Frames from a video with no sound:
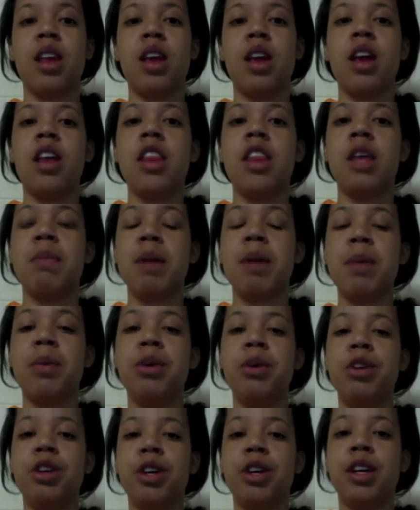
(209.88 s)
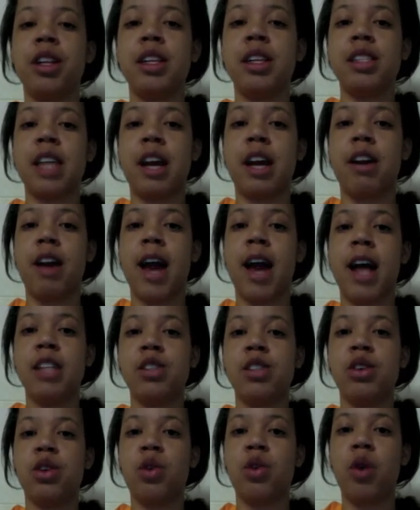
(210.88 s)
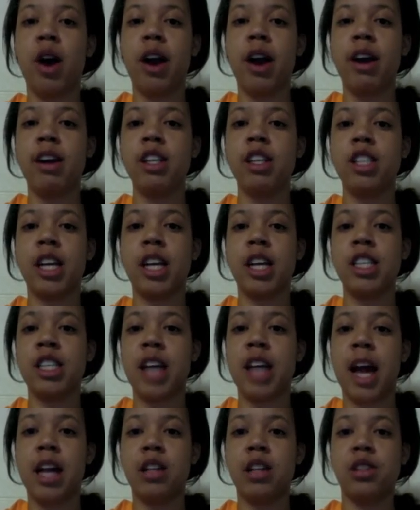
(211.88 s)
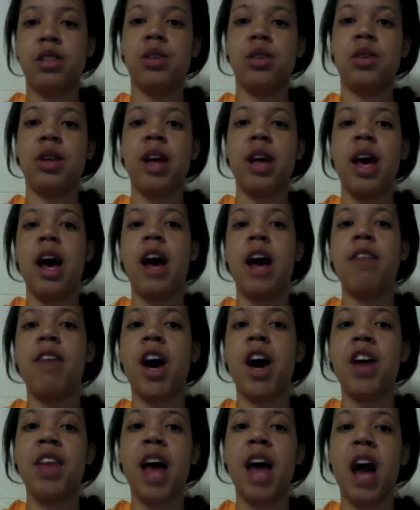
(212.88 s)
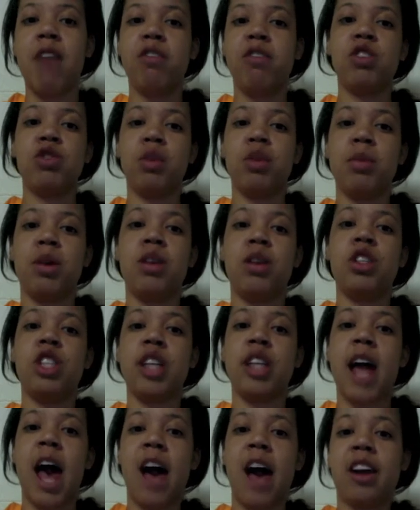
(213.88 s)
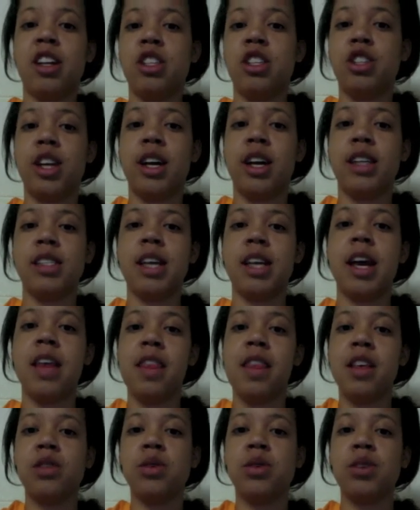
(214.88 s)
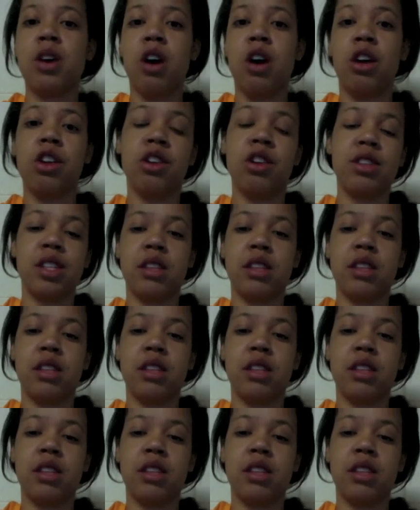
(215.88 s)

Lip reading: The people during this era had to acquire a change in attitude of how the average woman should act and dress, and this was all due to the